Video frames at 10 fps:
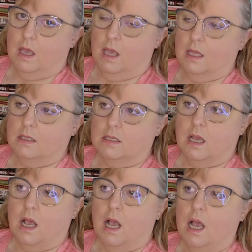And
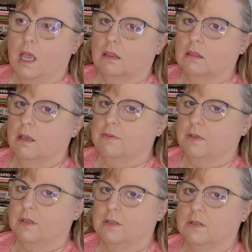I
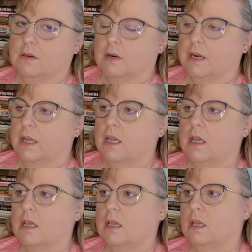loved this story.
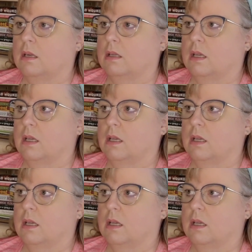It